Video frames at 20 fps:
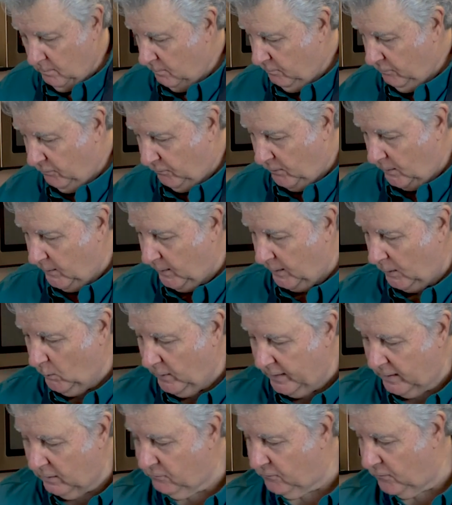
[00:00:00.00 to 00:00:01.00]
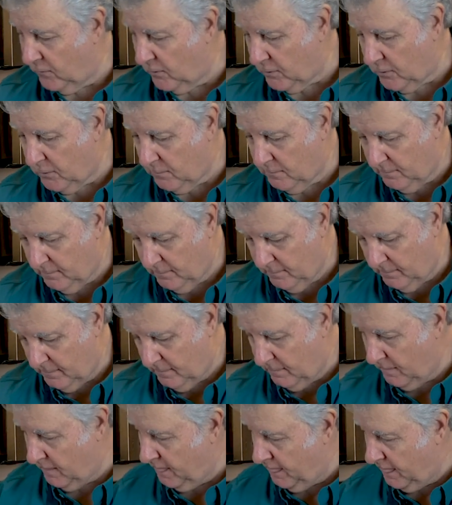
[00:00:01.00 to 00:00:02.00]
before we go any further,
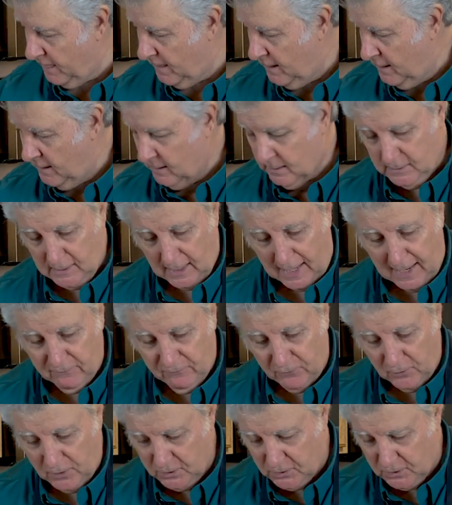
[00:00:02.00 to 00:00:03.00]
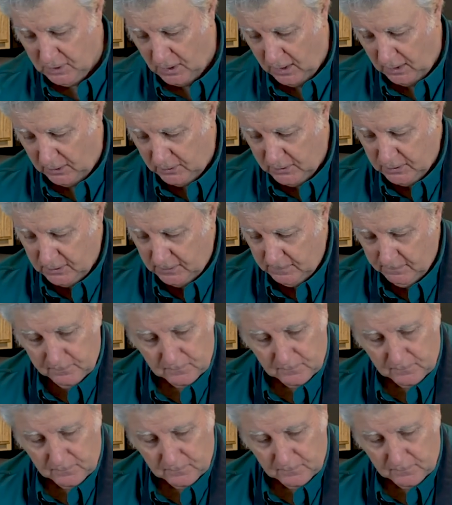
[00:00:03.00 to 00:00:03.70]
time for the sauce.